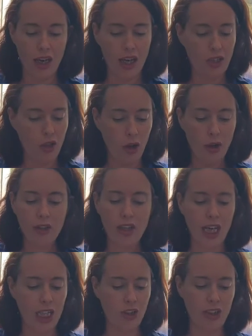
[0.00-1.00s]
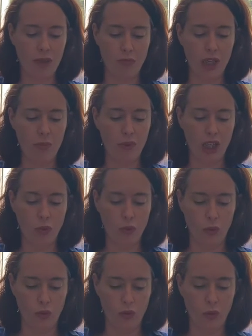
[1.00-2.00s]
and all the countries and people he
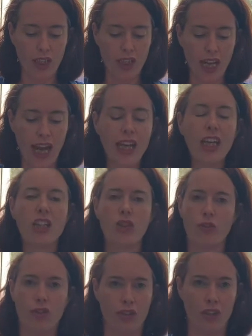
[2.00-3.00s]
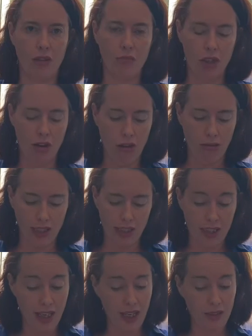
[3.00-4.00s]
ruled were attacking Jerusalem and all
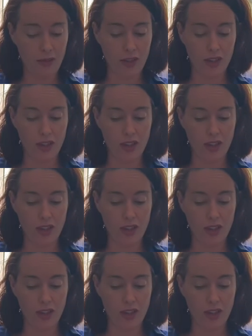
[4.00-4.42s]
its towns.